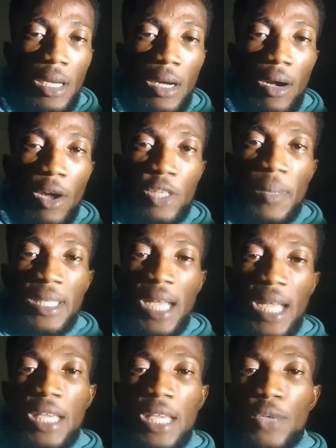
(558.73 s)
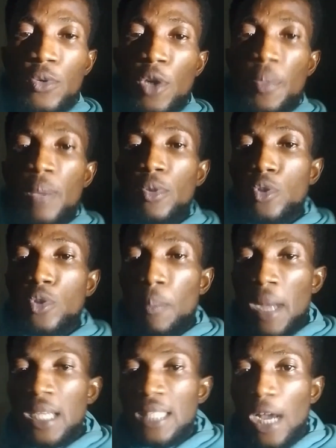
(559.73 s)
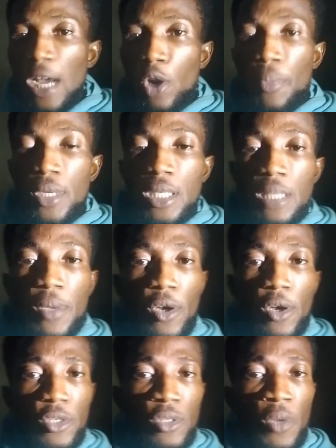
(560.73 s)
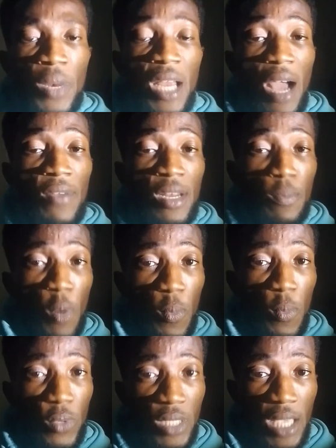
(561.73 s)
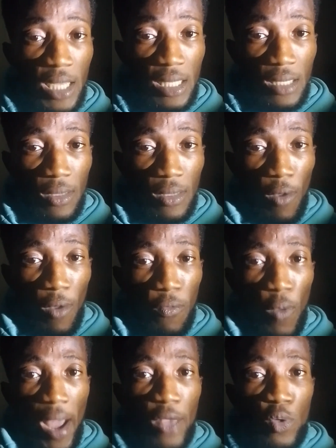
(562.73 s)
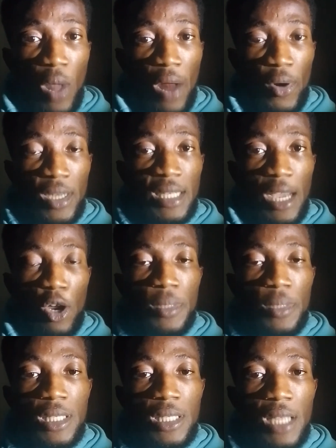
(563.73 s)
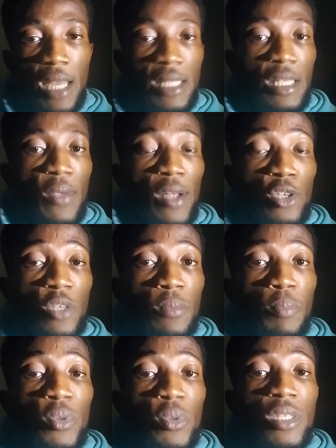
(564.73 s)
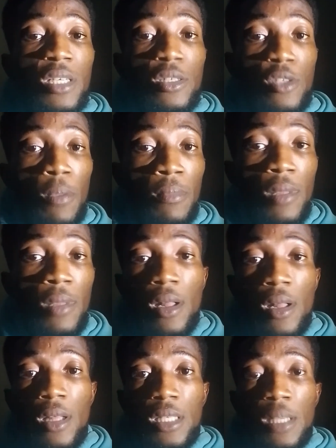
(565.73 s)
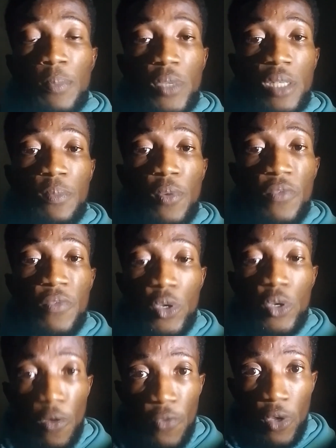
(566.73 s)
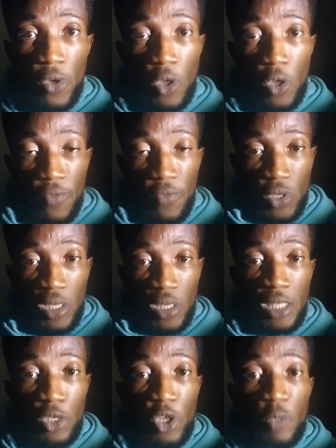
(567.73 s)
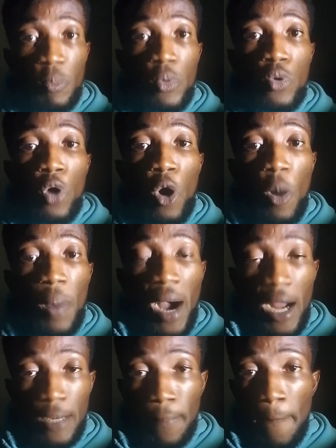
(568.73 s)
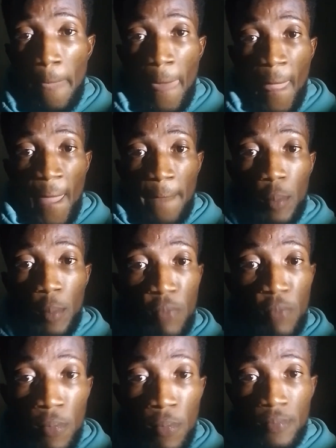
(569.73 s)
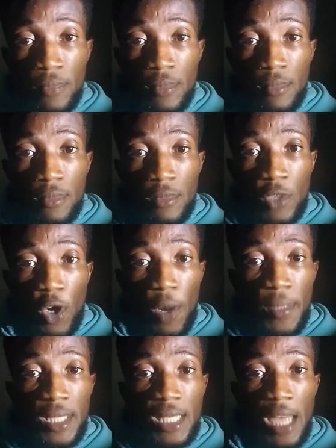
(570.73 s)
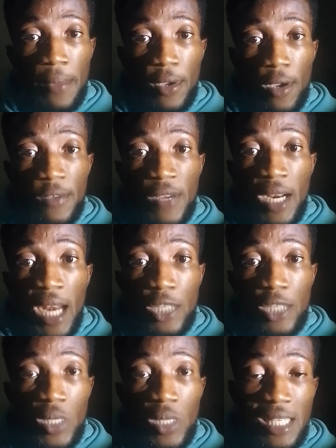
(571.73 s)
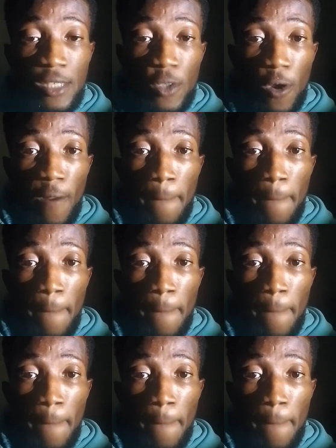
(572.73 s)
Automatically you will not be able to manage that community, because you don't really have any purpose yet of why you are running that community. Let's say you are just posting some simple videos of yours, all of a sudden they just blew up, and boom, your community now becomes very large on TikTok.